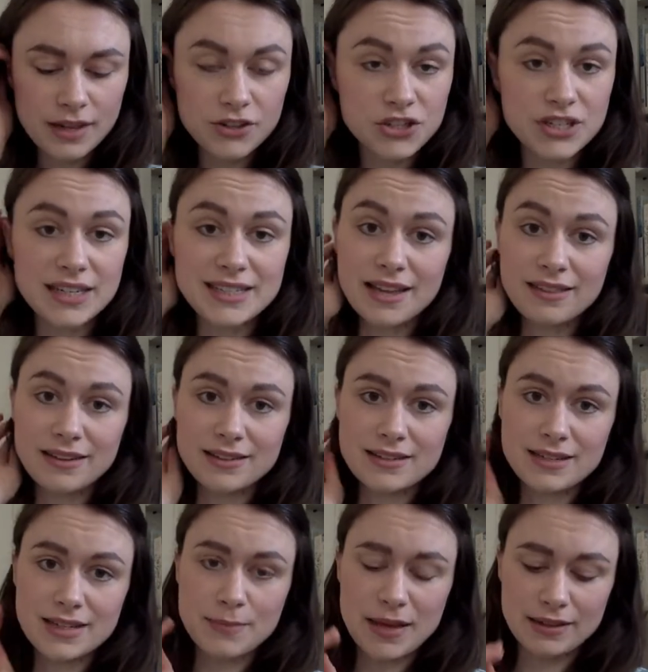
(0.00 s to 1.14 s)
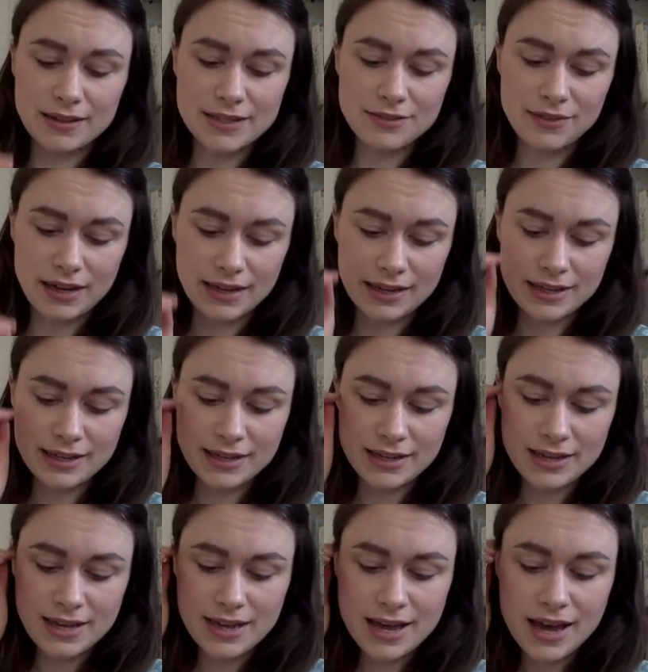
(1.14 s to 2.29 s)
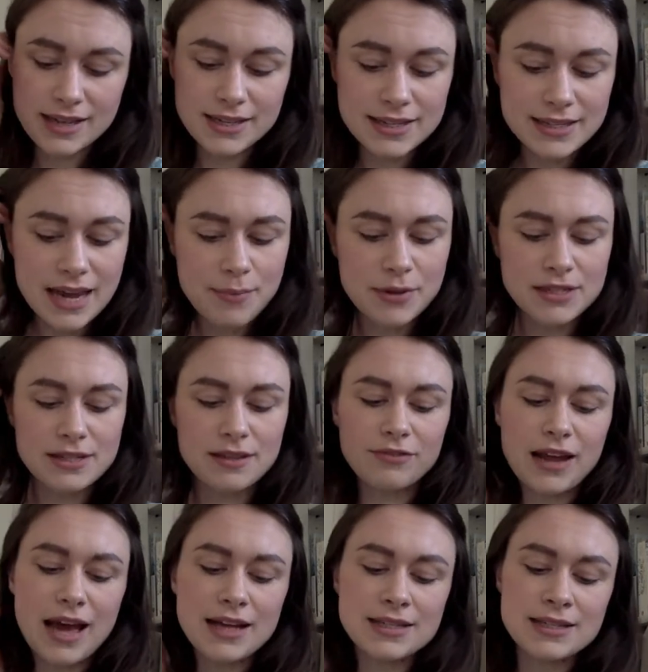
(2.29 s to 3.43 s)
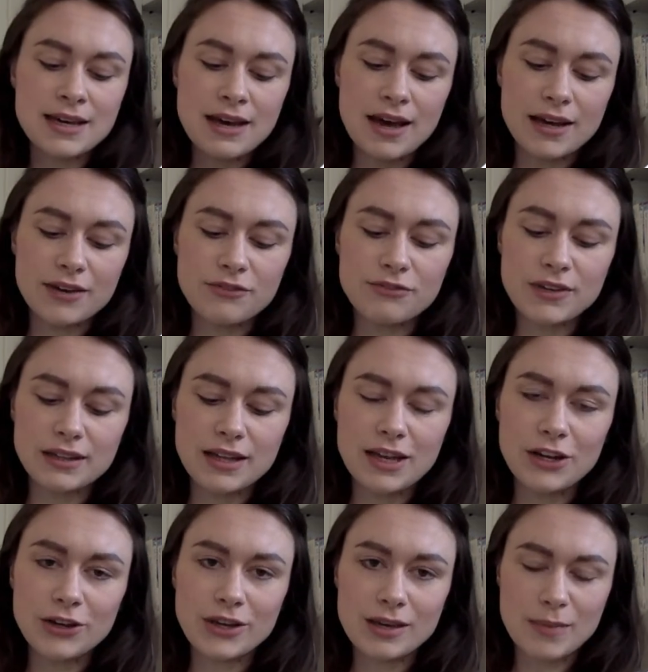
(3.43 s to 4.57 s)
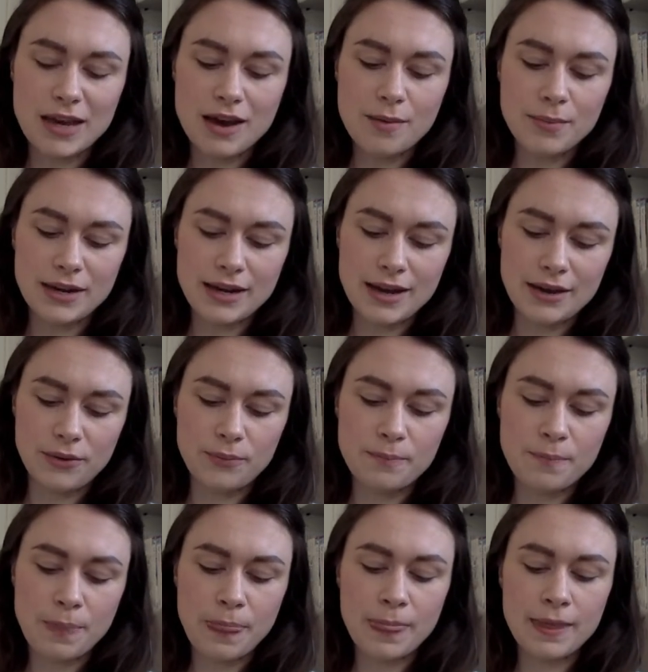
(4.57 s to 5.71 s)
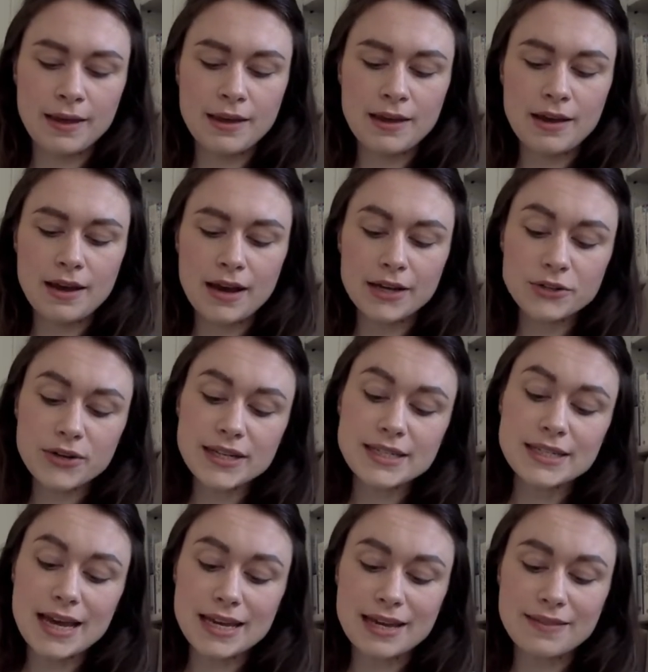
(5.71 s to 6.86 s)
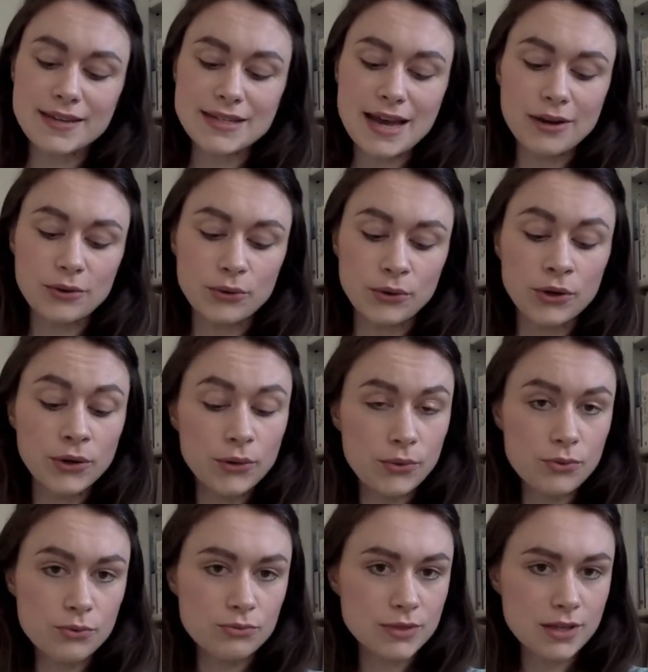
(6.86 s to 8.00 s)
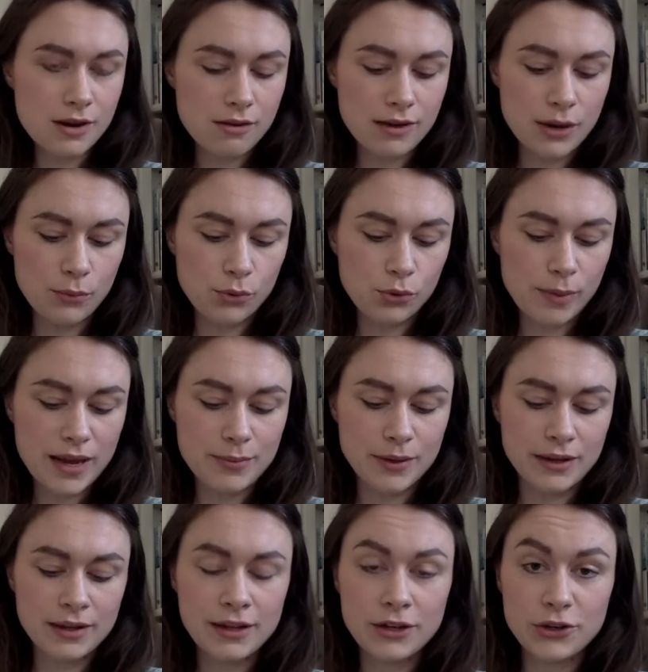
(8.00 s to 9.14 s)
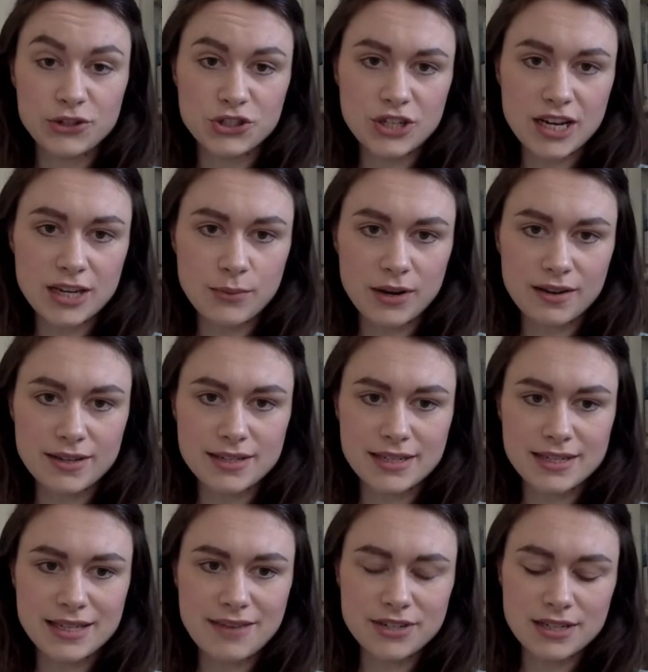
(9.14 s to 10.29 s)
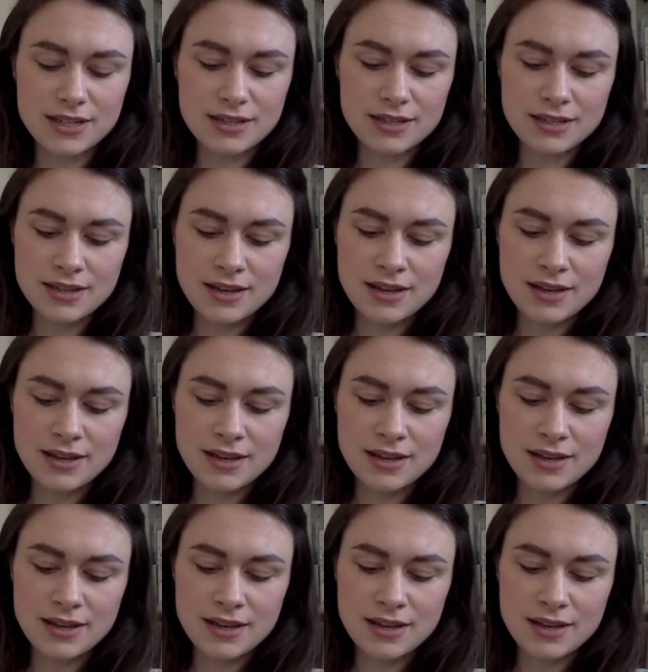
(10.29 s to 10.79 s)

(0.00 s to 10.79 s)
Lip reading: She does nothing to dispel this feeling. As I step into the flat, I can feel her looking me up and down. I try to take in the decor. Ooh, dark green wallpaper. Looks genuine 1970s.